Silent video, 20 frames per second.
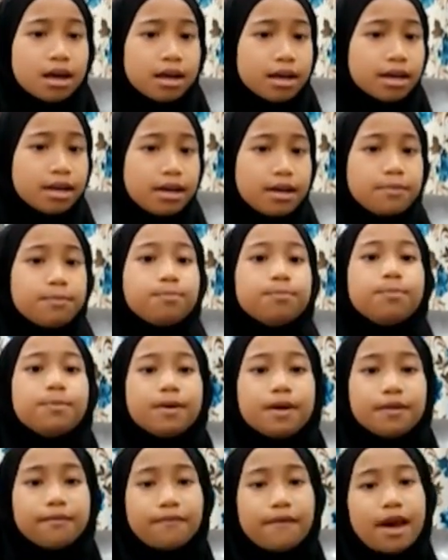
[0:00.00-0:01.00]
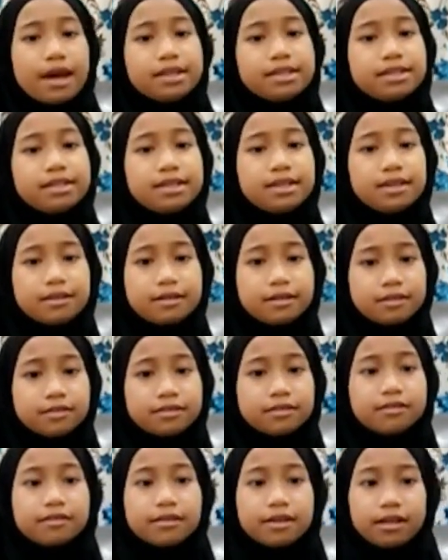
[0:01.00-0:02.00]
Eat a beef and
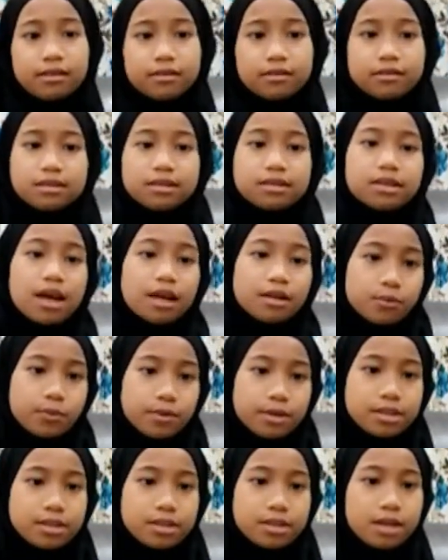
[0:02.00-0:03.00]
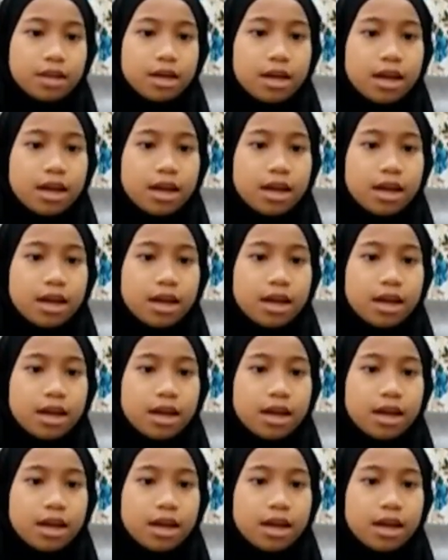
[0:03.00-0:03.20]
chicken grilled sandwich.